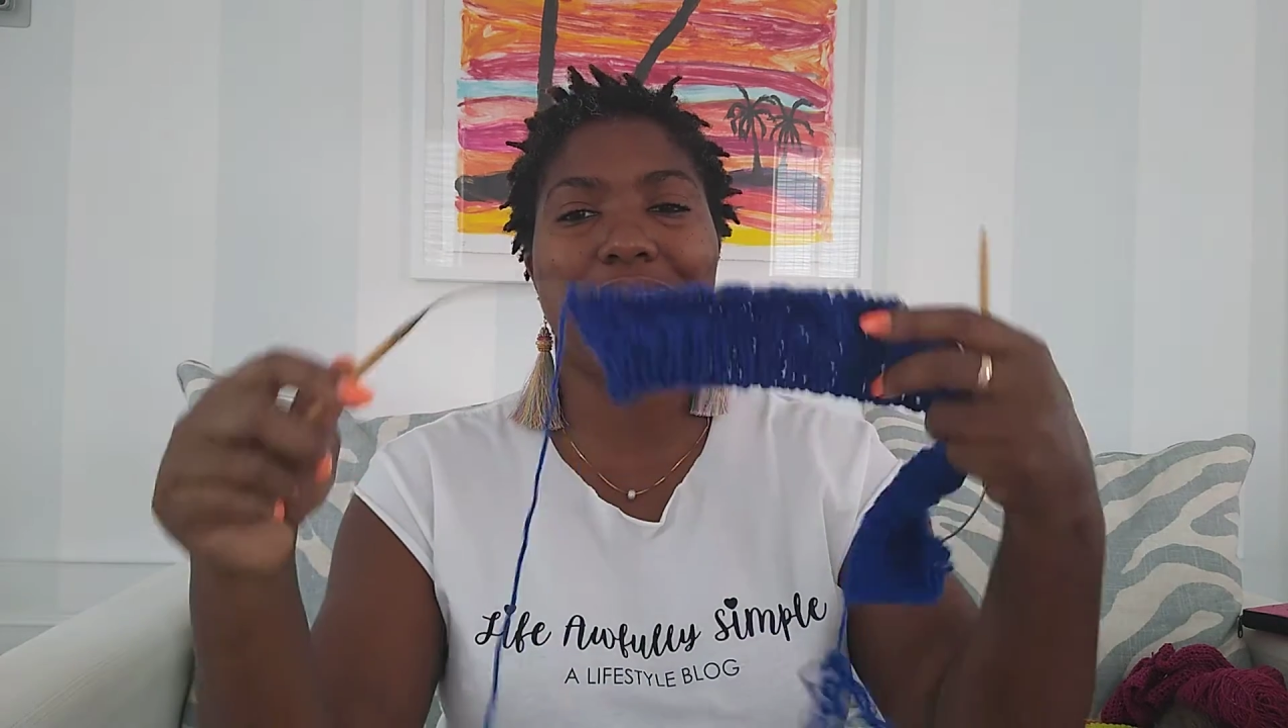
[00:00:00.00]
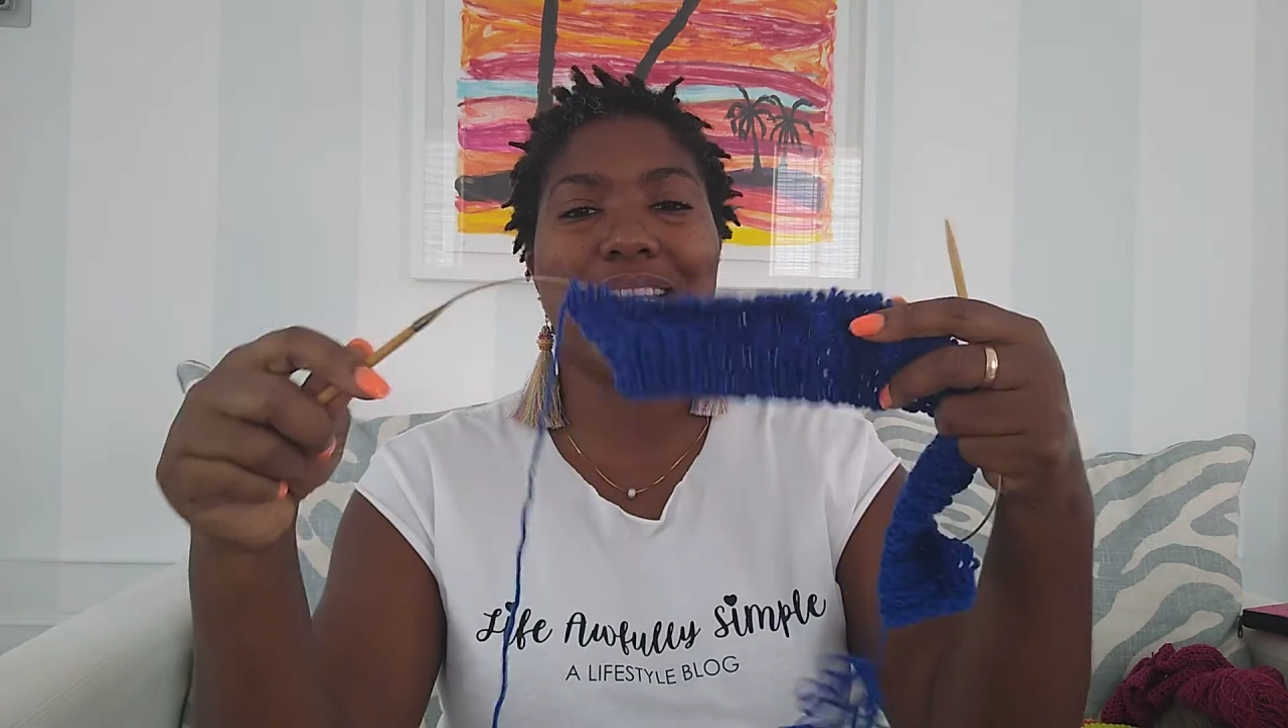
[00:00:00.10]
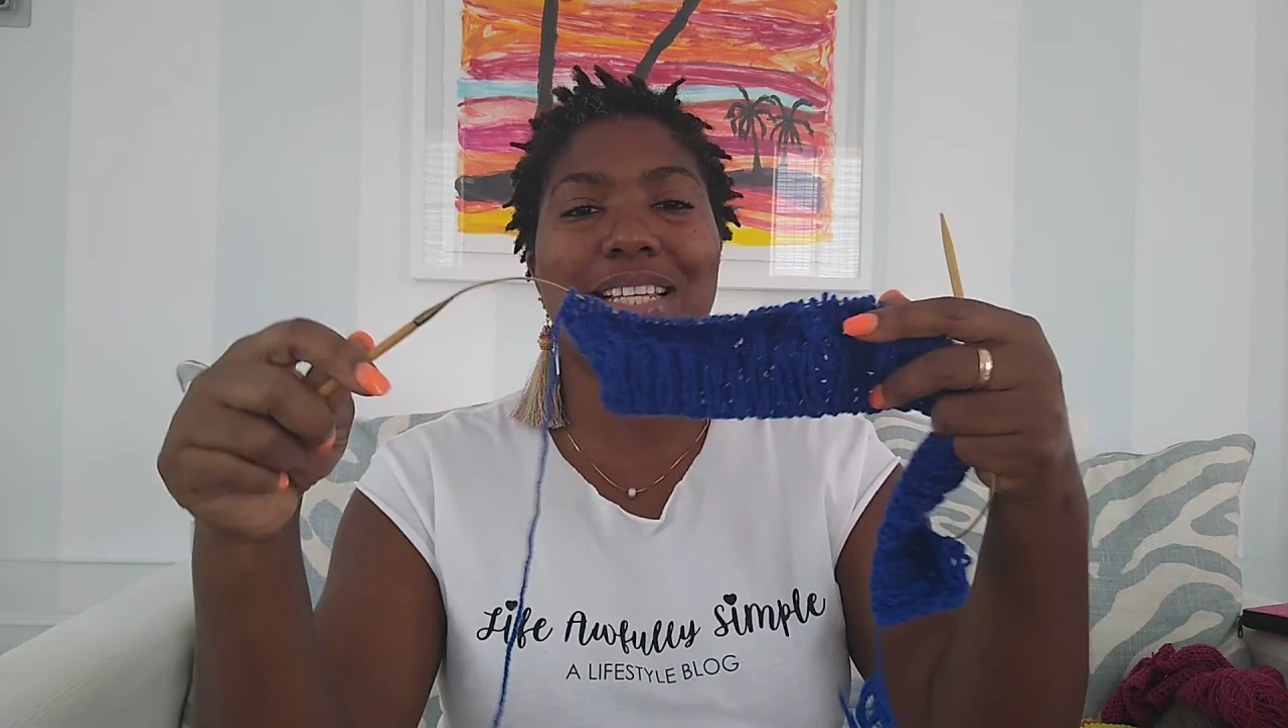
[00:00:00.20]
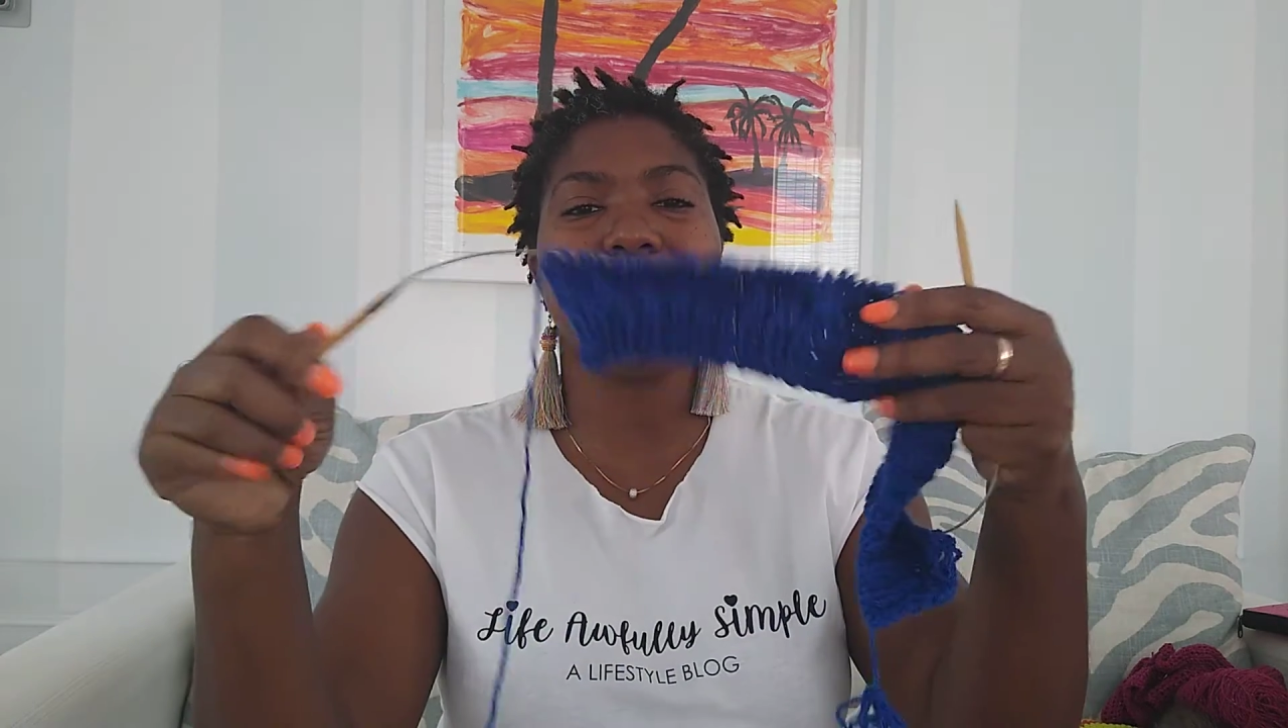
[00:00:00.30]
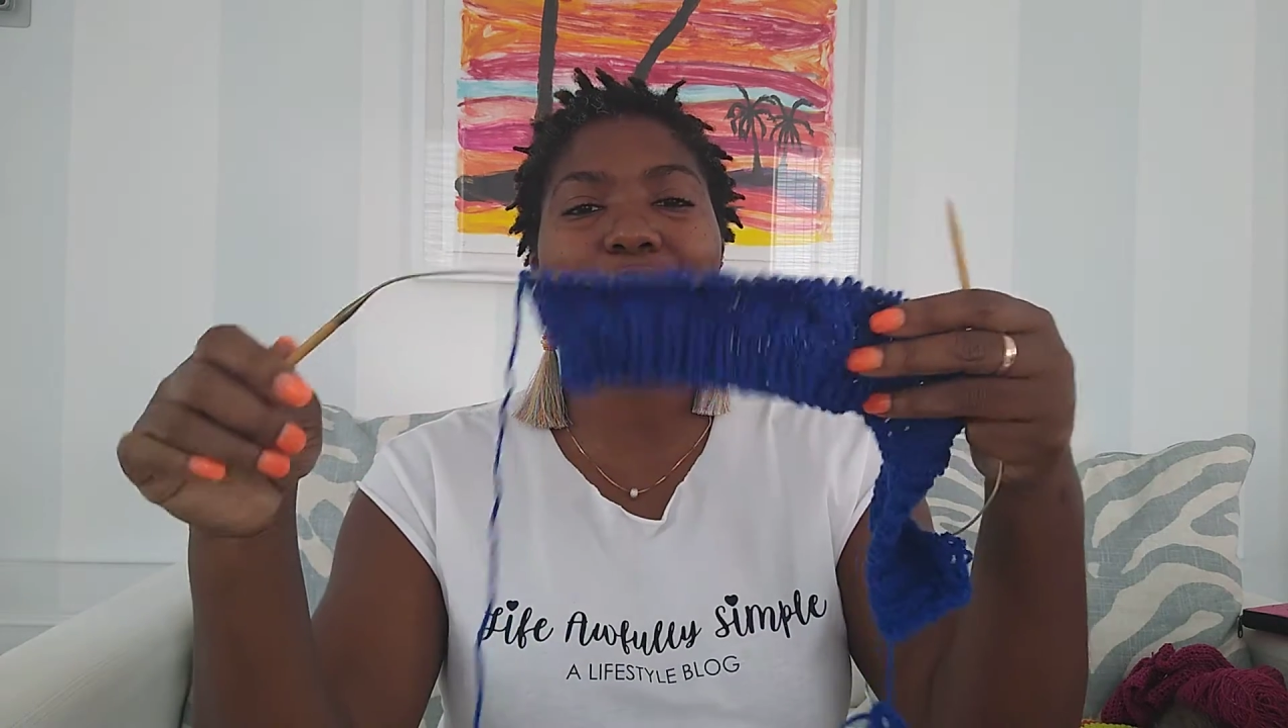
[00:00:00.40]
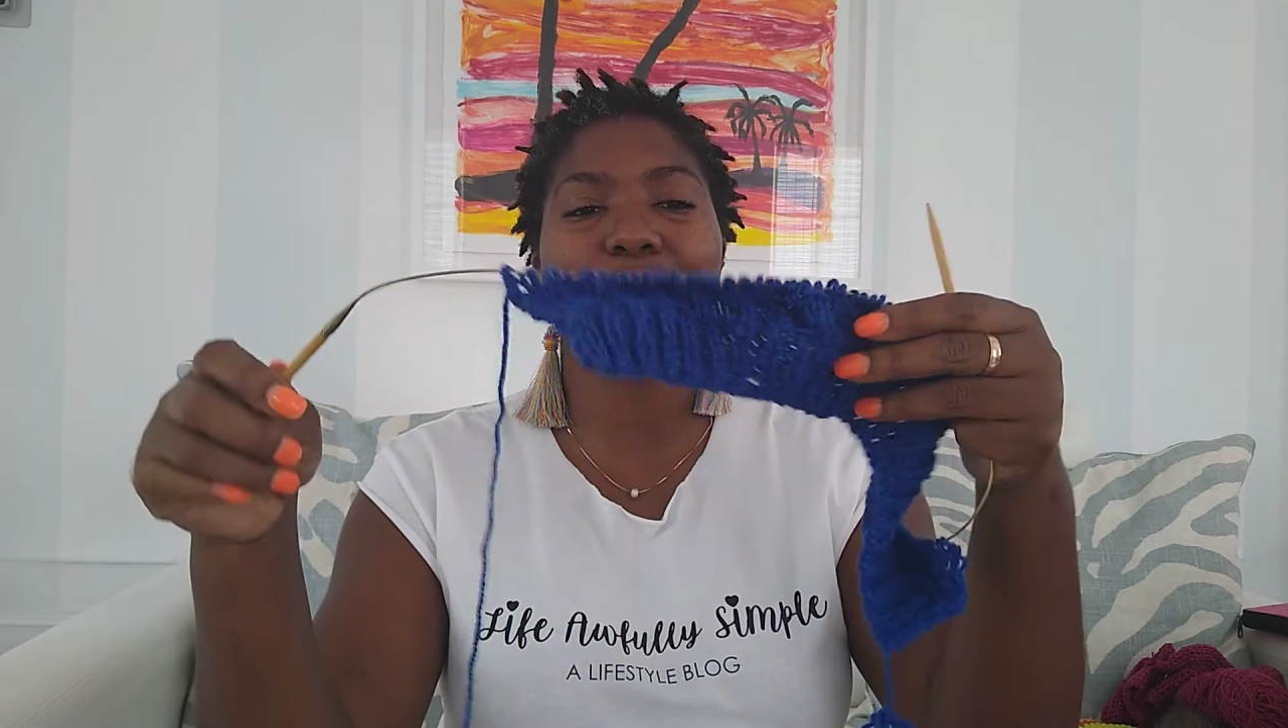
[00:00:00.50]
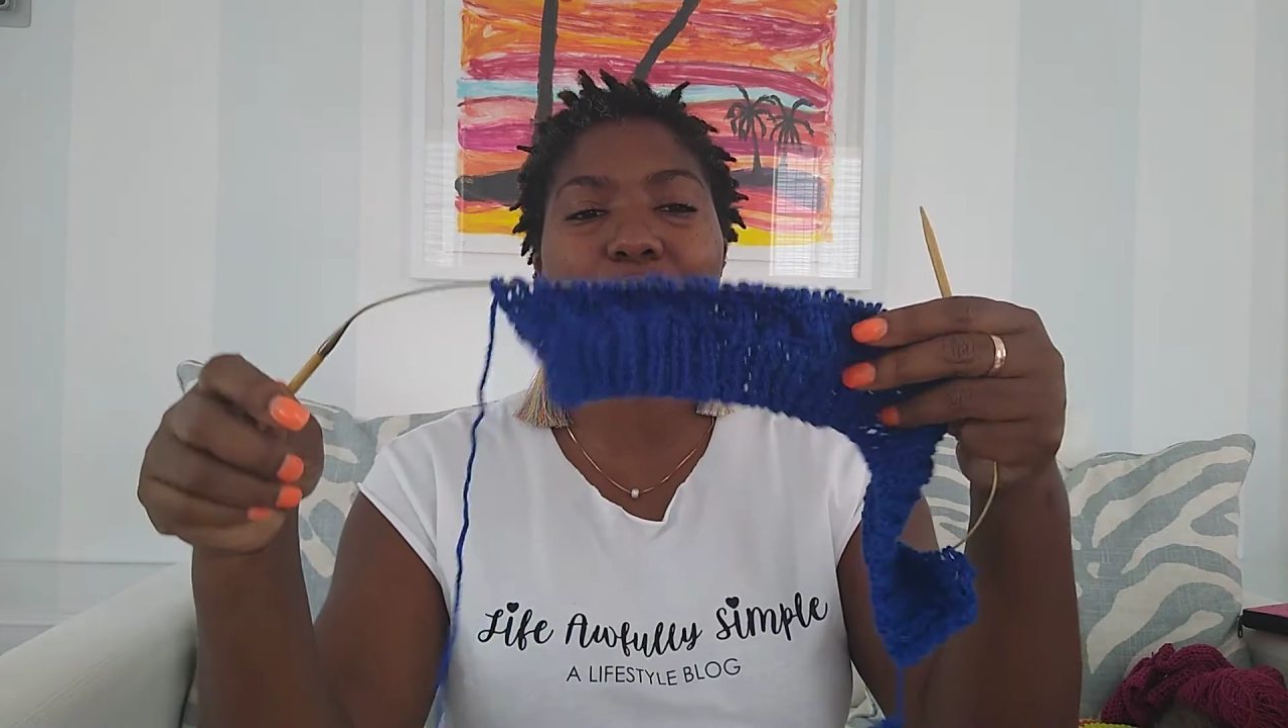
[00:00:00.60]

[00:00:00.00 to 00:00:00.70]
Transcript: This is